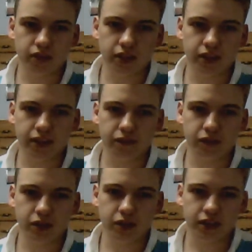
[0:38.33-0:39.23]
thinking
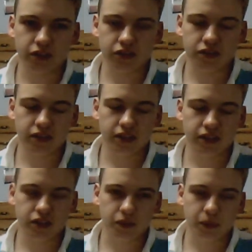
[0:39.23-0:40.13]
what deck you think is
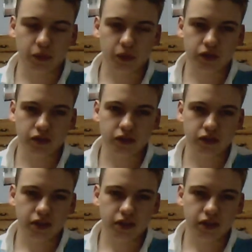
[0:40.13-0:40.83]
gonna win Worlds.